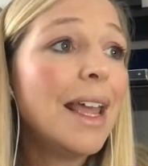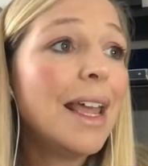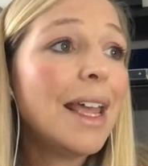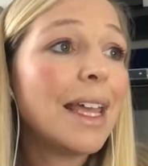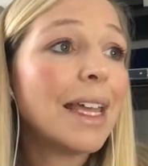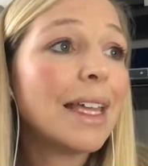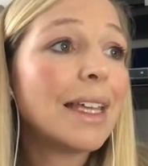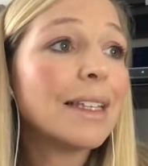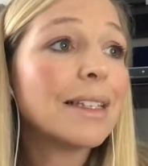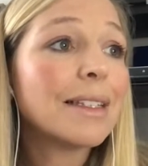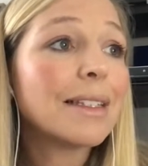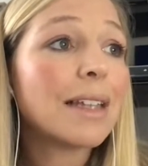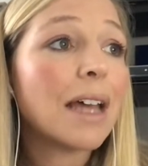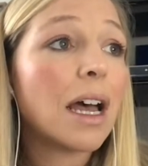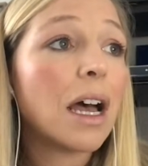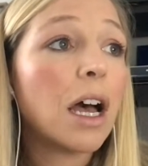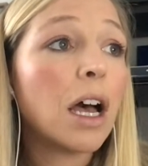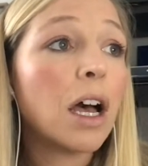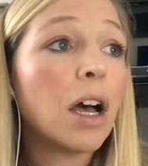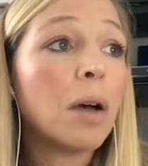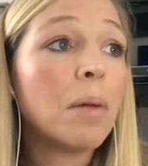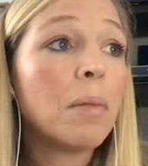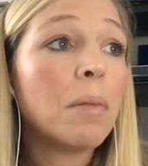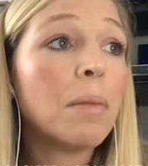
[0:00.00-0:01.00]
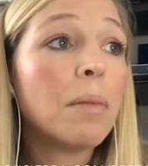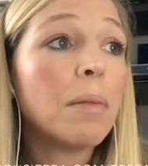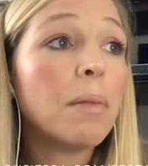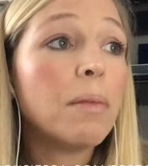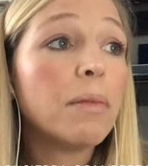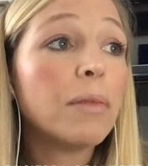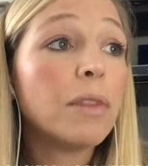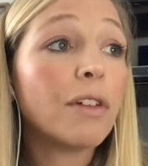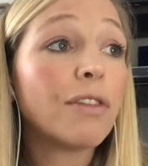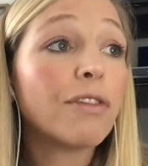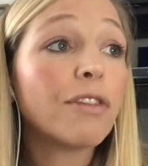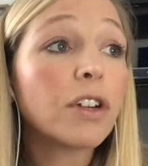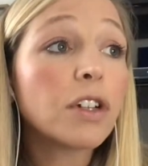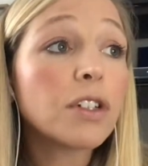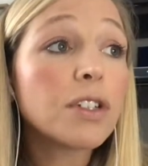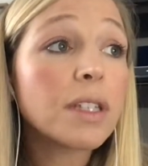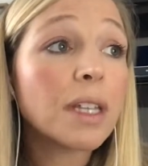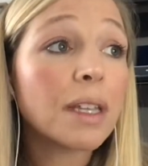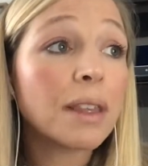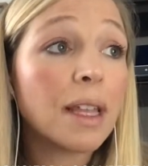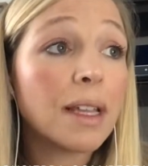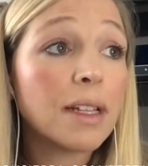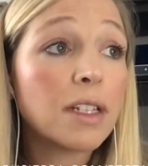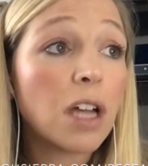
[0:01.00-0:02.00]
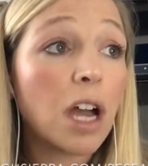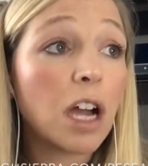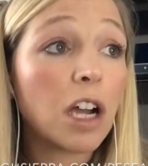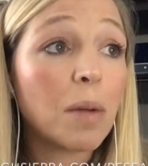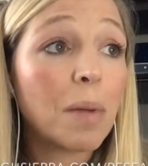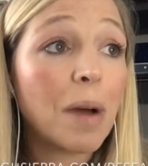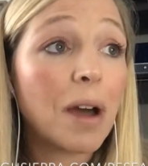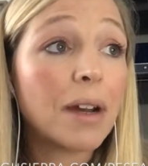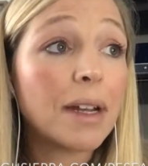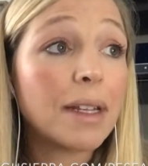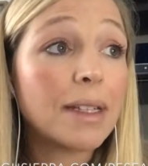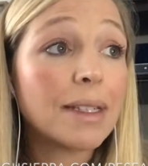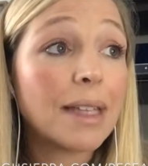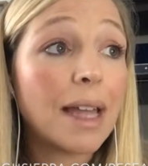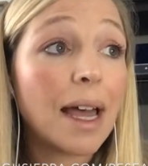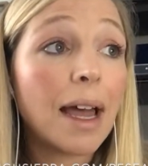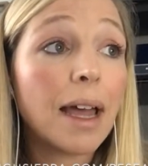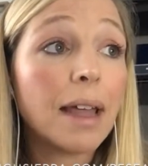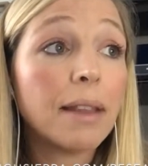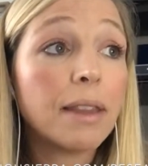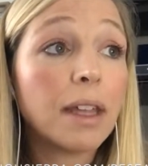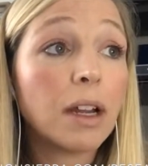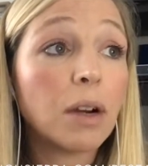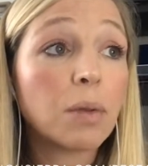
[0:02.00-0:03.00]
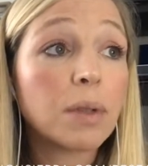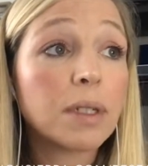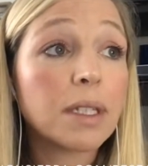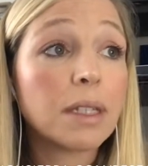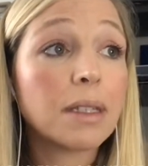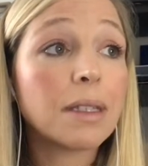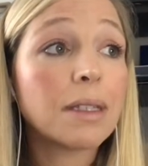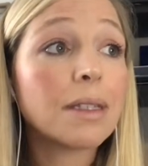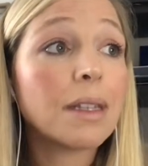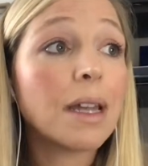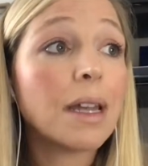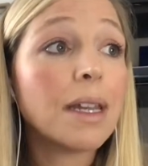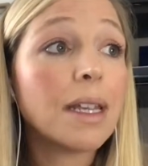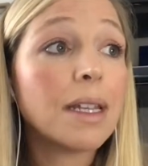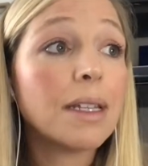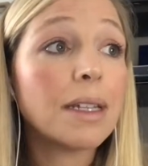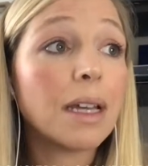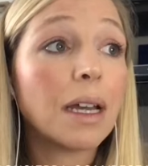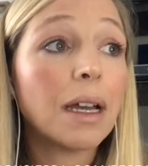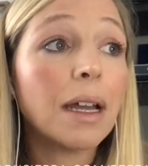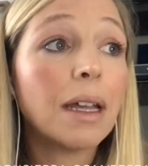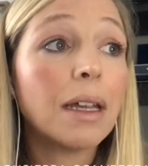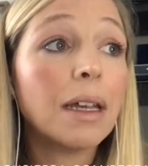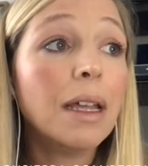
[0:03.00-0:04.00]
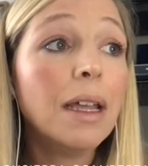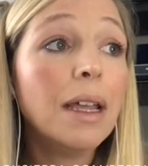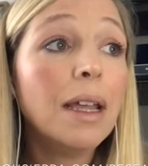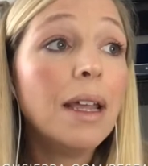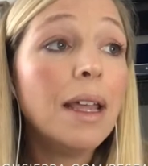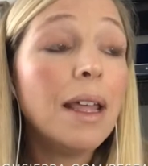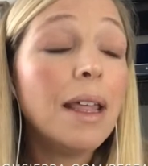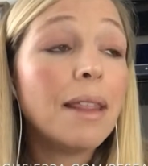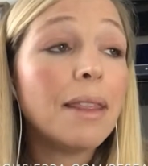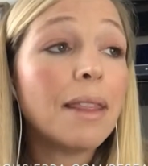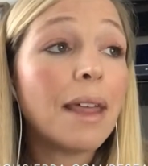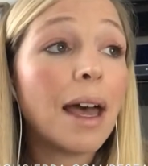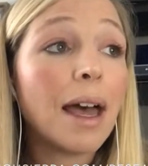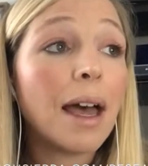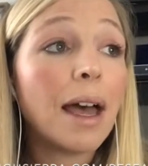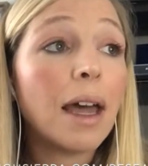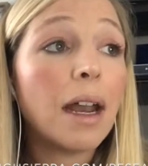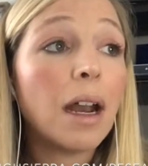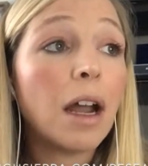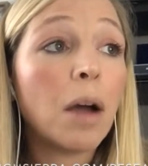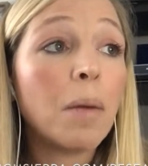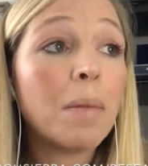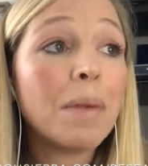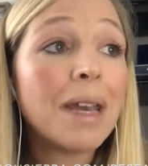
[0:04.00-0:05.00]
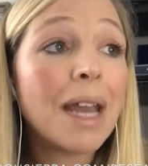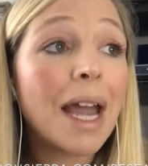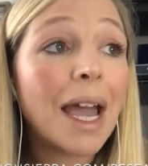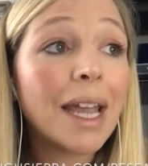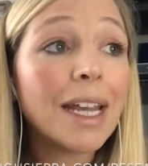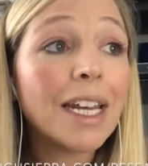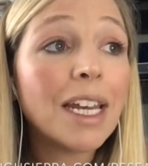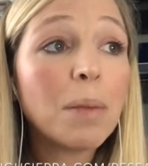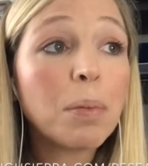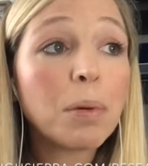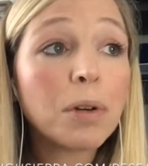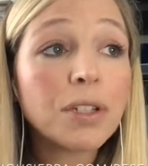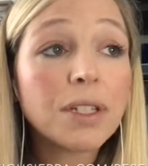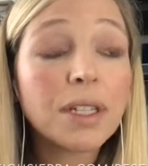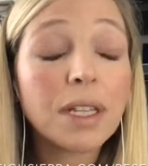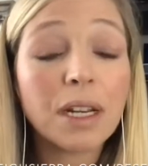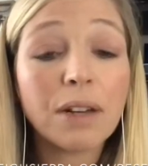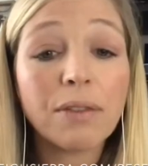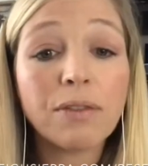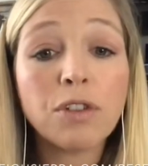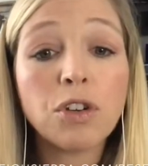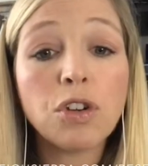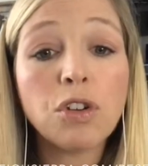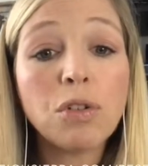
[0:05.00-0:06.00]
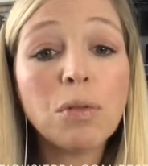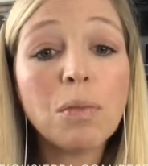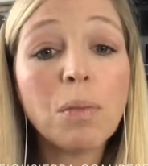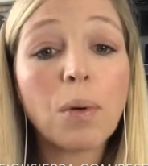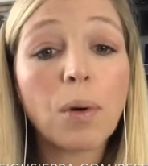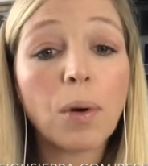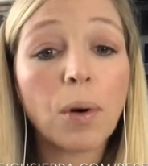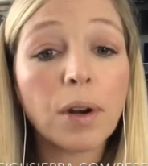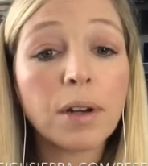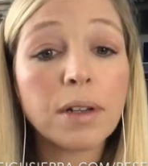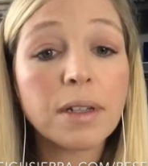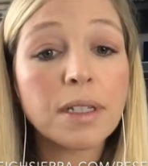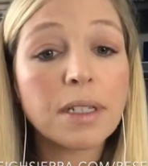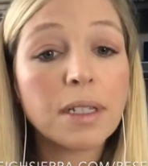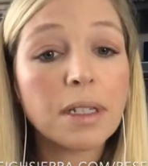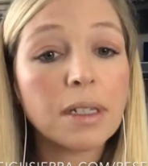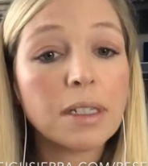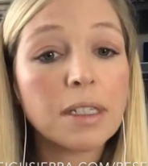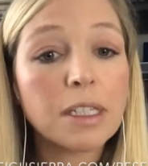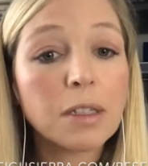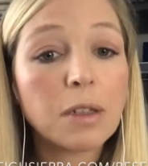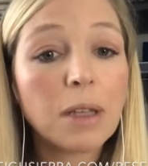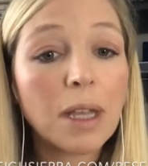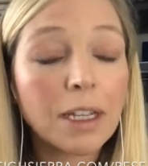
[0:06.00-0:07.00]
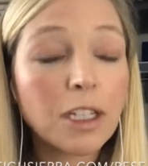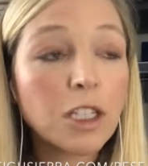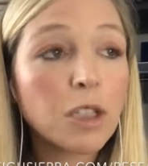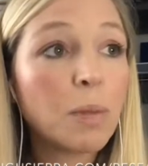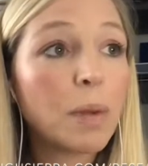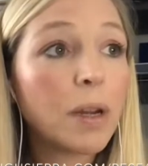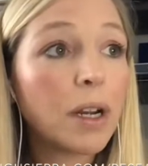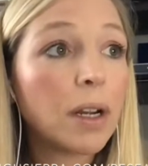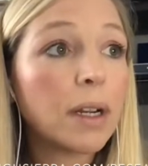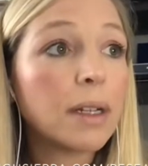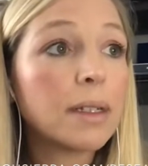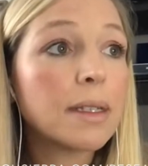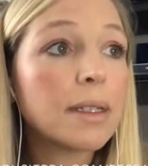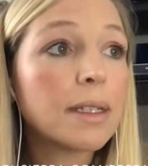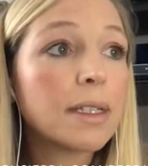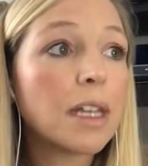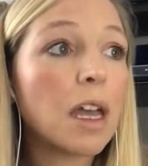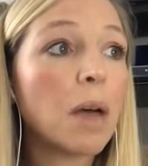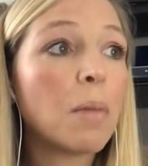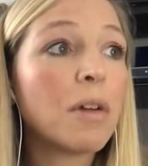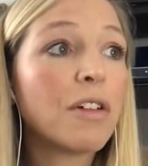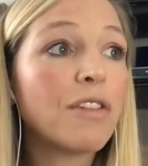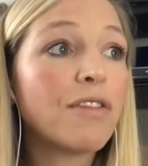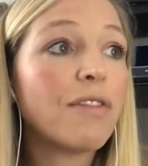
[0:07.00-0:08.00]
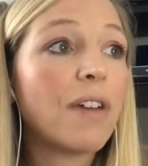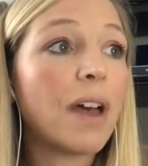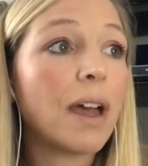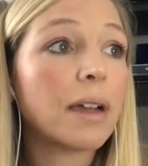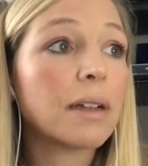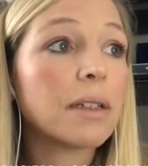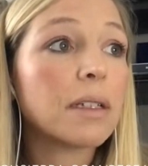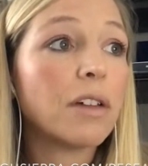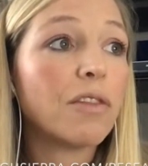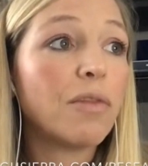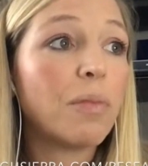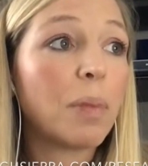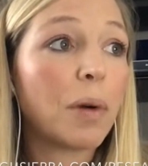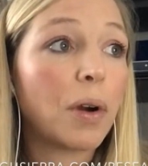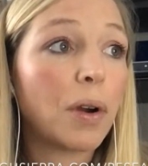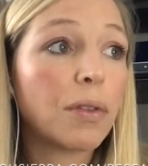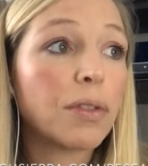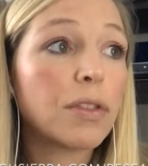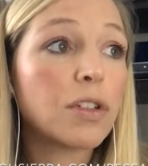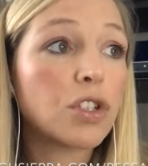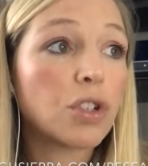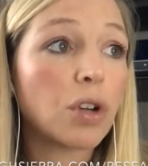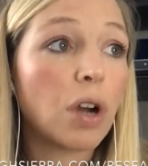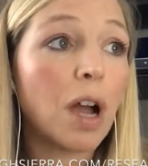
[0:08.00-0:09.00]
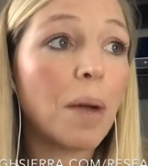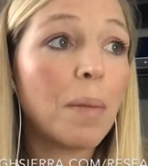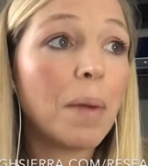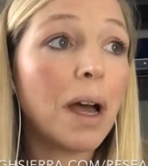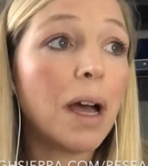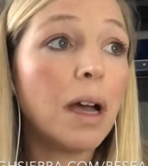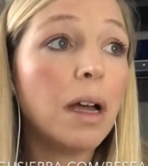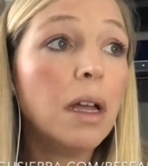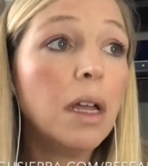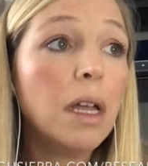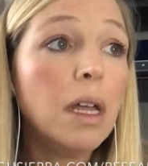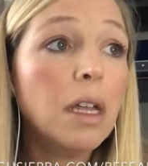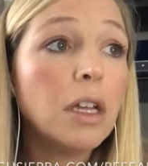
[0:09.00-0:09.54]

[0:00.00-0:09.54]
is the first thing they talk about is that there was a study done that 90% of newborns experience some effect of birth trauma.